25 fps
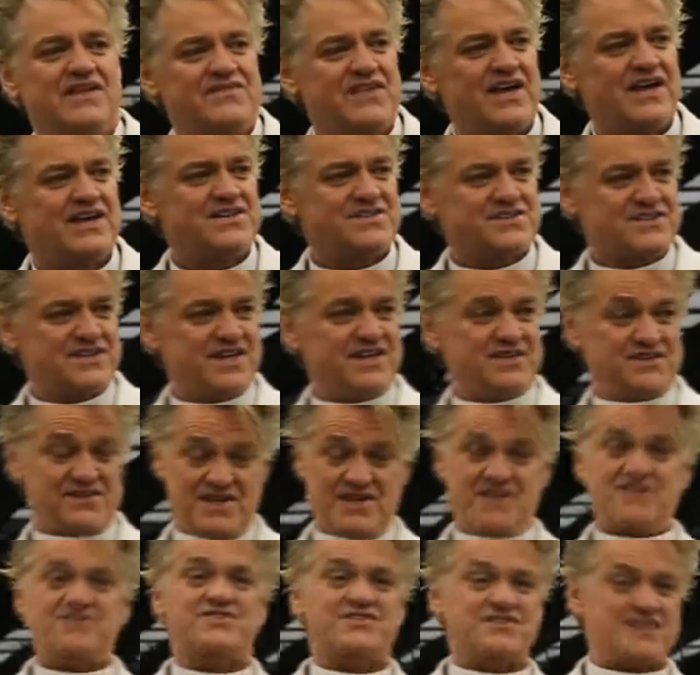that is
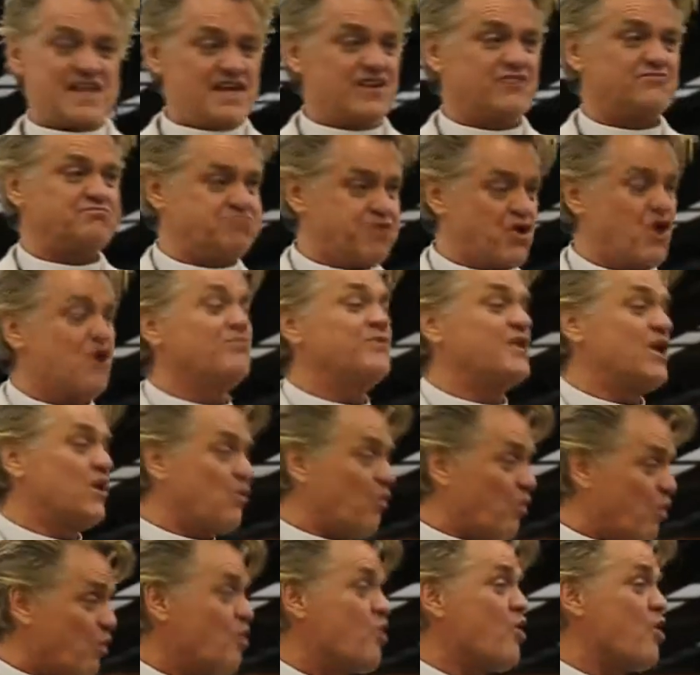in a state of
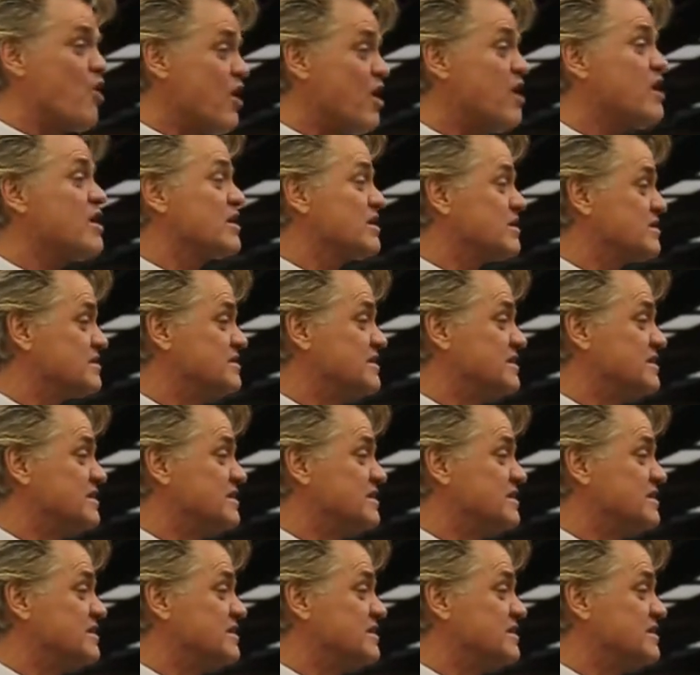permanent war